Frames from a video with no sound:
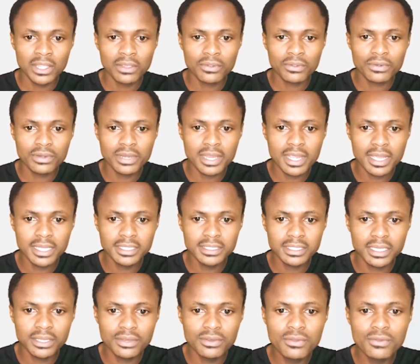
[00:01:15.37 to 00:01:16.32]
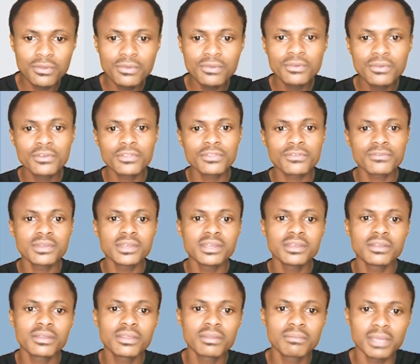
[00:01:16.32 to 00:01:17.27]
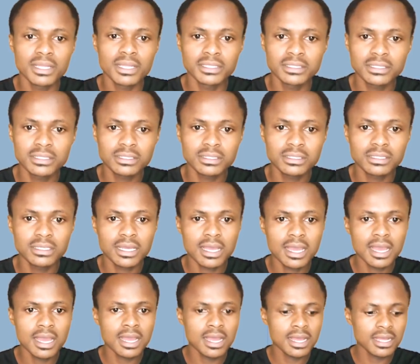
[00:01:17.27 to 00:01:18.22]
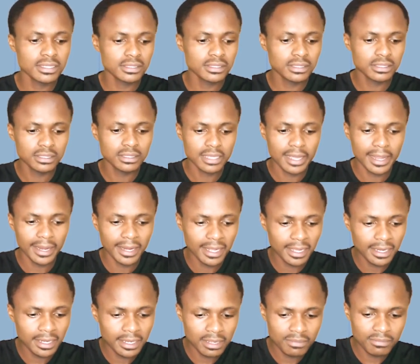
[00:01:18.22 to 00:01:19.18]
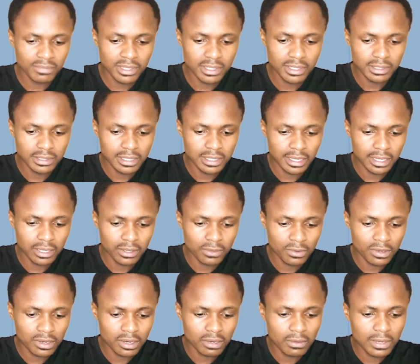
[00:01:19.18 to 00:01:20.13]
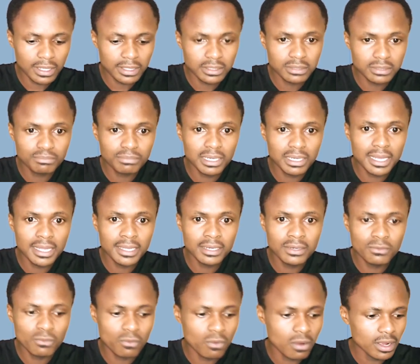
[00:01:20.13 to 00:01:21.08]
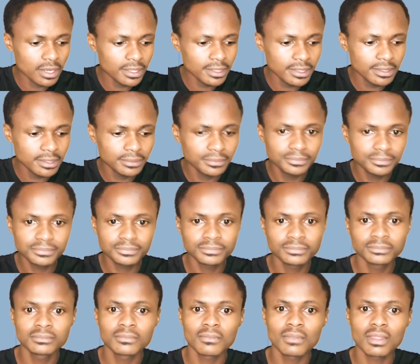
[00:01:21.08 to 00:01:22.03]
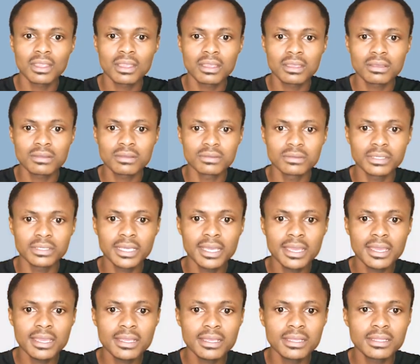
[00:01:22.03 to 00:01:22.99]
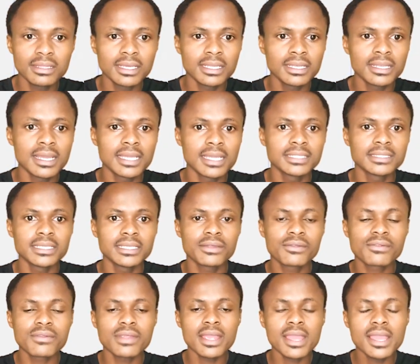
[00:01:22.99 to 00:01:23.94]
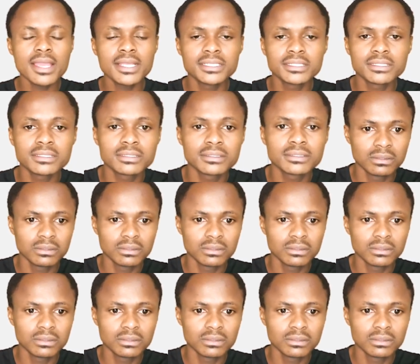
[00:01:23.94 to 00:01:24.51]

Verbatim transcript: create a new 3D document and I can name this like what, plan 1 okay then I say create